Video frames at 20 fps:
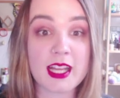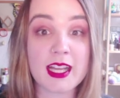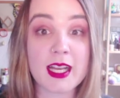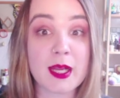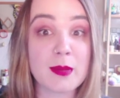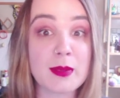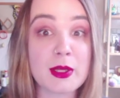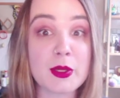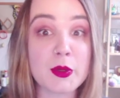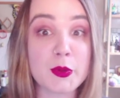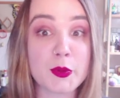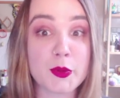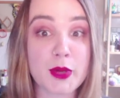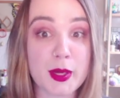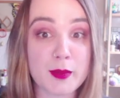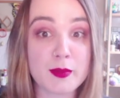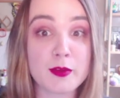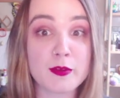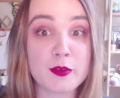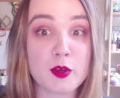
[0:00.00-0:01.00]
And I mean
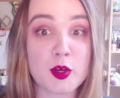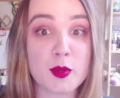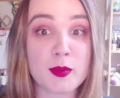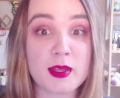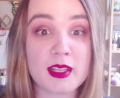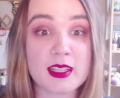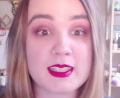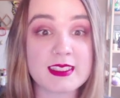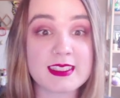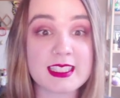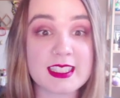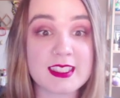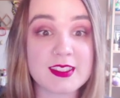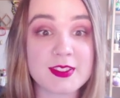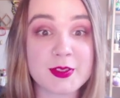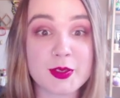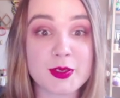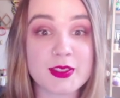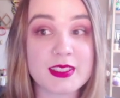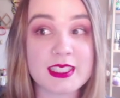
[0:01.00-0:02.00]
right before, because it
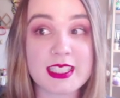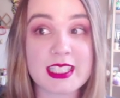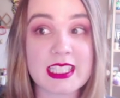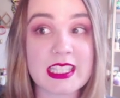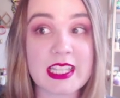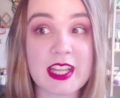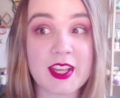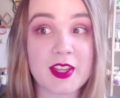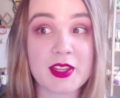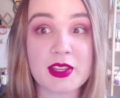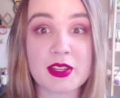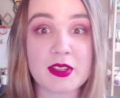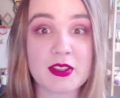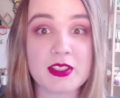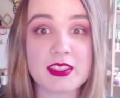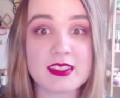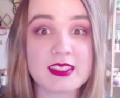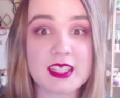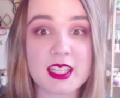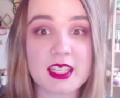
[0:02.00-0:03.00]
soaks in like
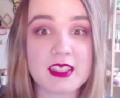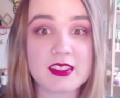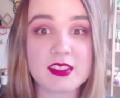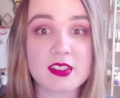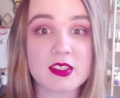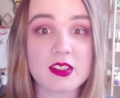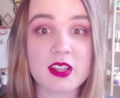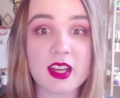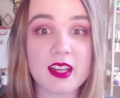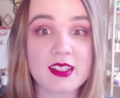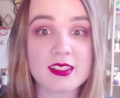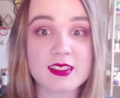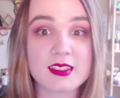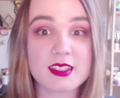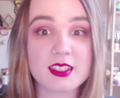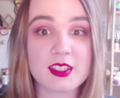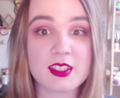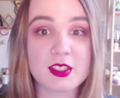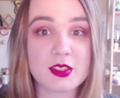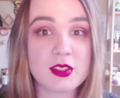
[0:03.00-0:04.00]
30 seconds or less,
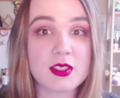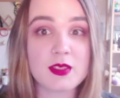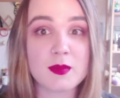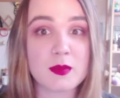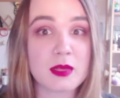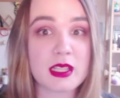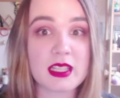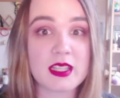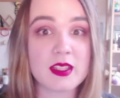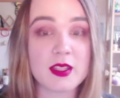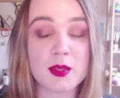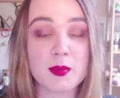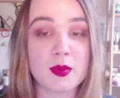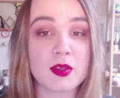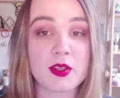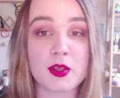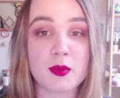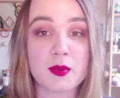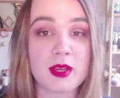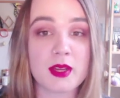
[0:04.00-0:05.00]
and you can immediately
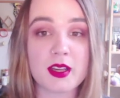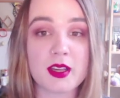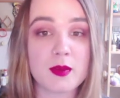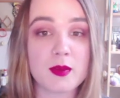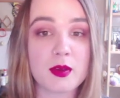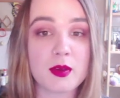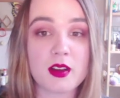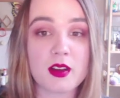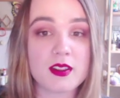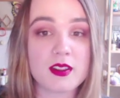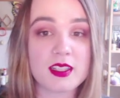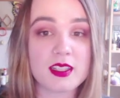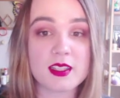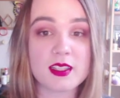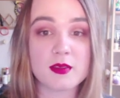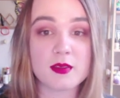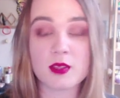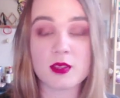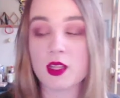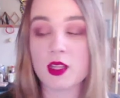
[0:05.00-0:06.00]
put your makeup on.
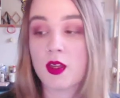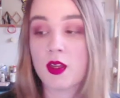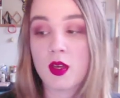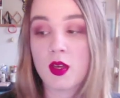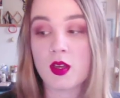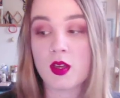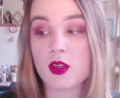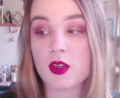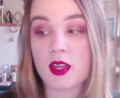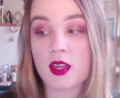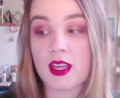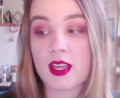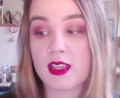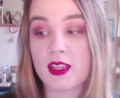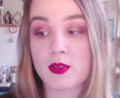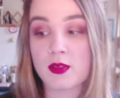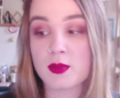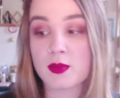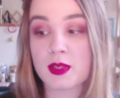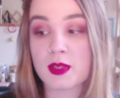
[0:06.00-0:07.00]
It
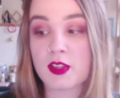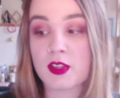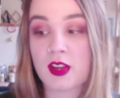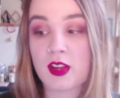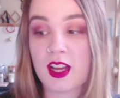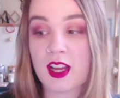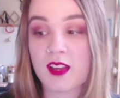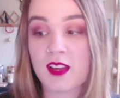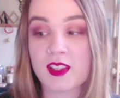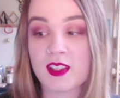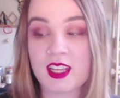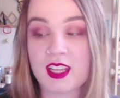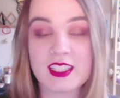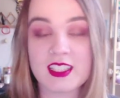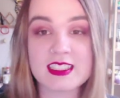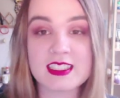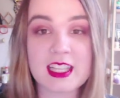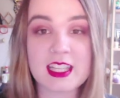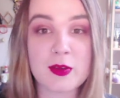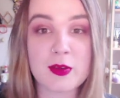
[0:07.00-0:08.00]
would be great. I haven't had a
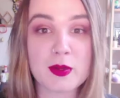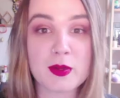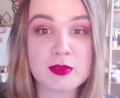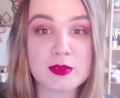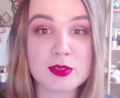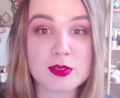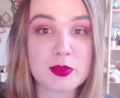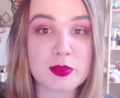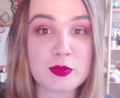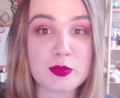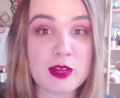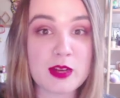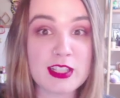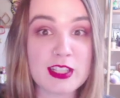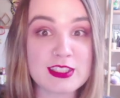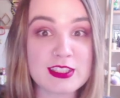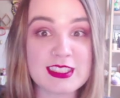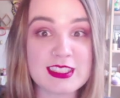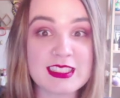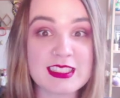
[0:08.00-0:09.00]
day where I'm super
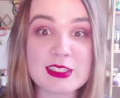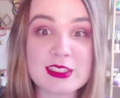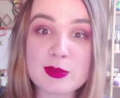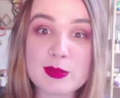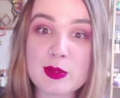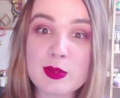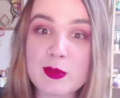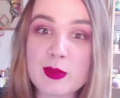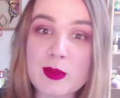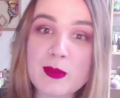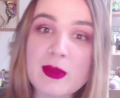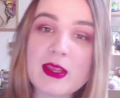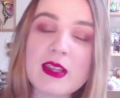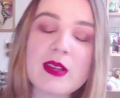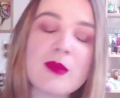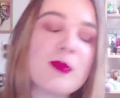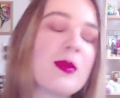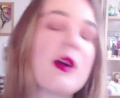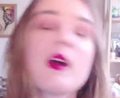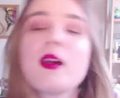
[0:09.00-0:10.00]
rushed and need to put my
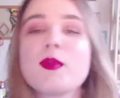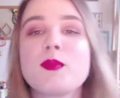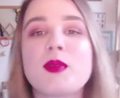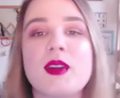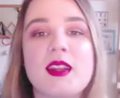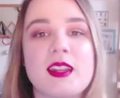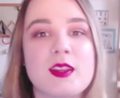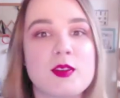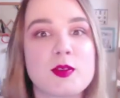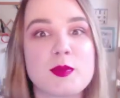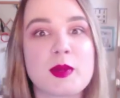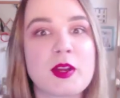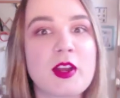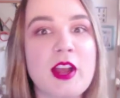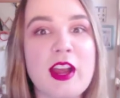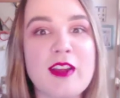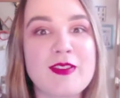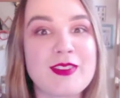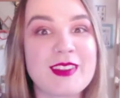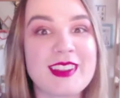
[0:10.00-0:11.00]
makeup on, but it would be
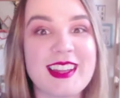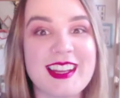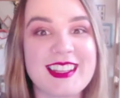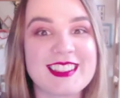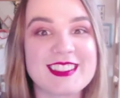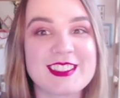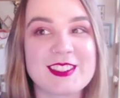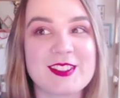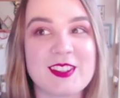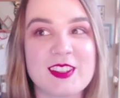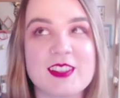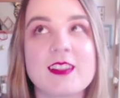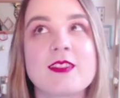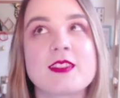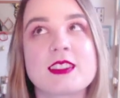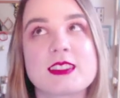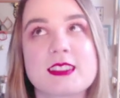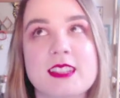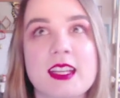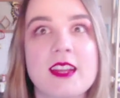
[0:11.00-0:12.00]
great for that because you don't have
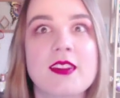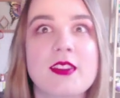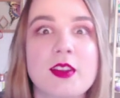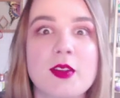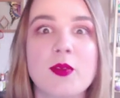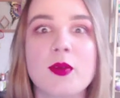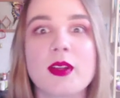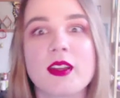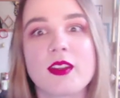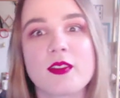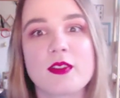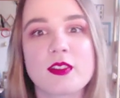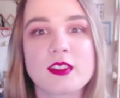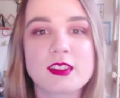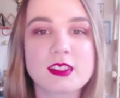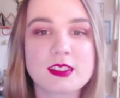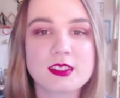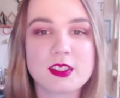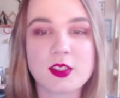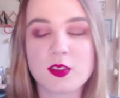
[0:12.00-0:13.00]
to stand there waiting for it
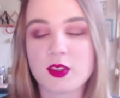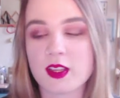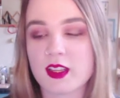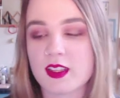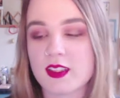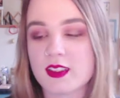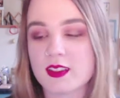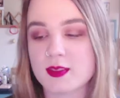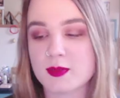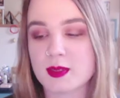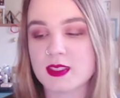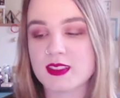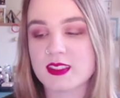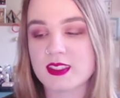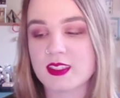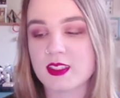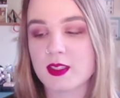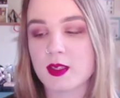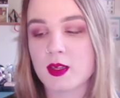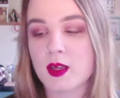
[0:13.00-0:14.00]
to soak in. It's
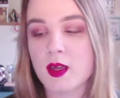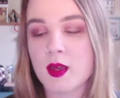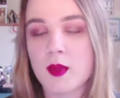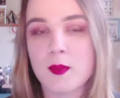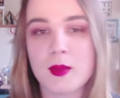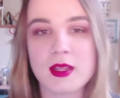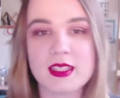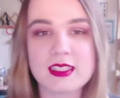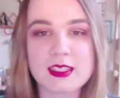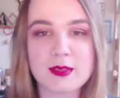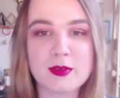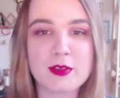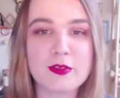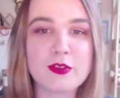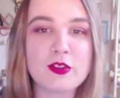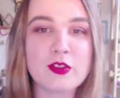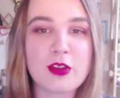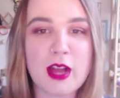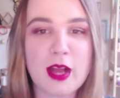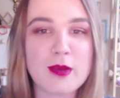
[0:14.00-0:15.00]
basically, by the time
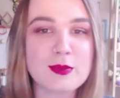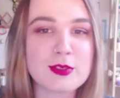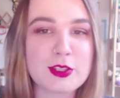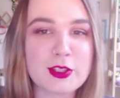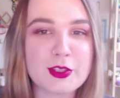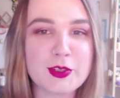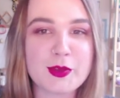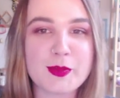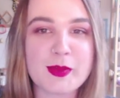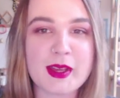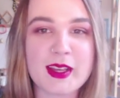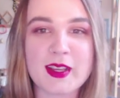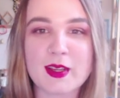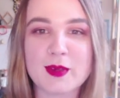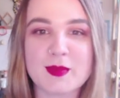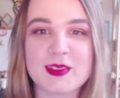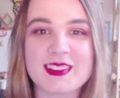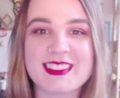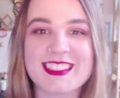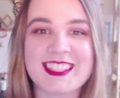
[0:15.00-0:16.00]
you've grabbed all your
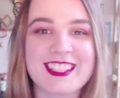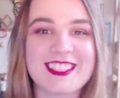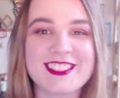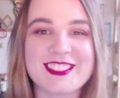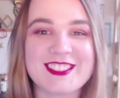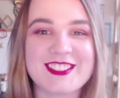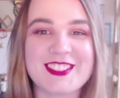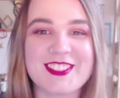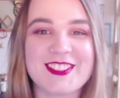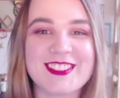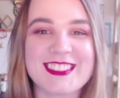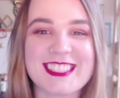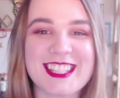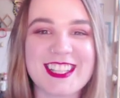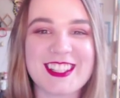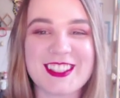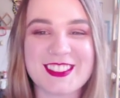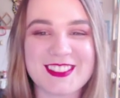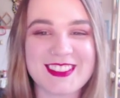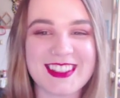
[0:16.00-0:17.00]
makeup, it's like soaked
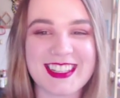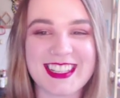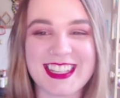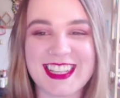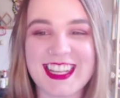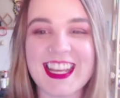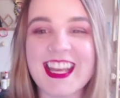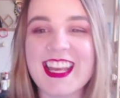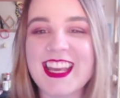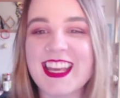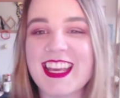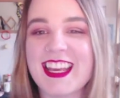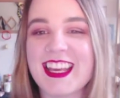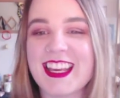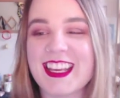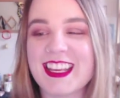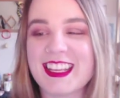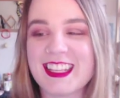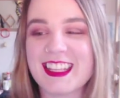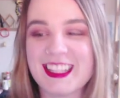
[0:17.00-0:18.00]
in already.
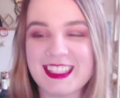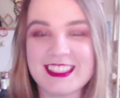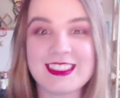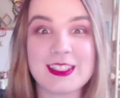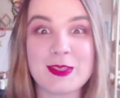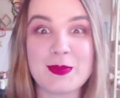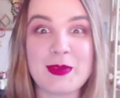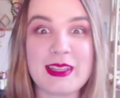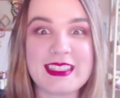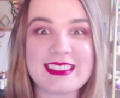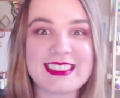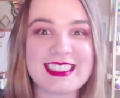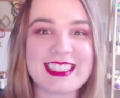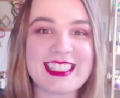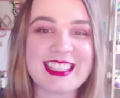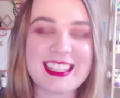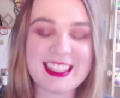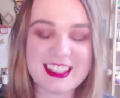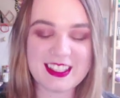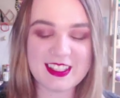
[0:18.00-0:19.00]
It's
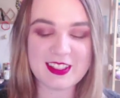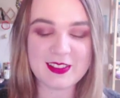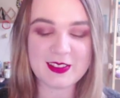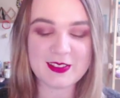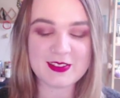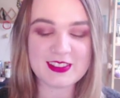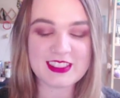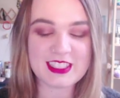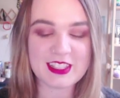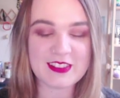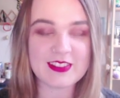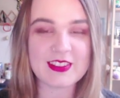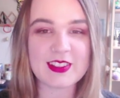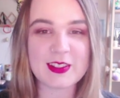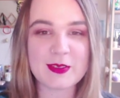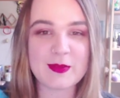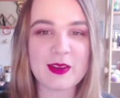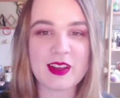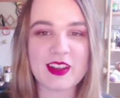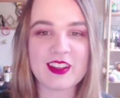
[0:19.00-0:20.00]
amazing. I'm
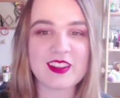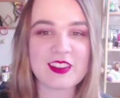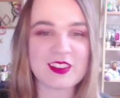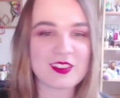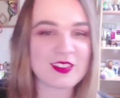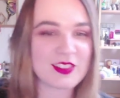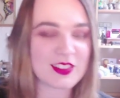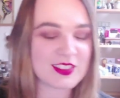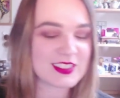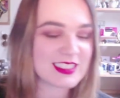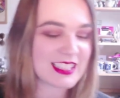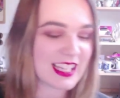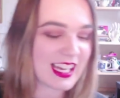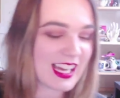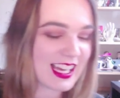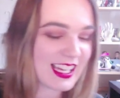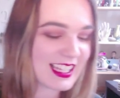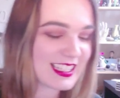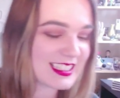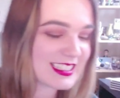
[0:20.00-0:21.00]
definitely buying the full
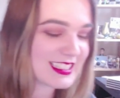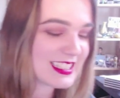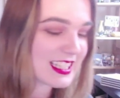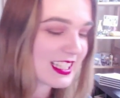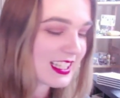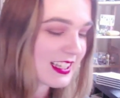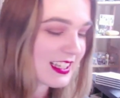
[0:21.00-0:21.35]
size.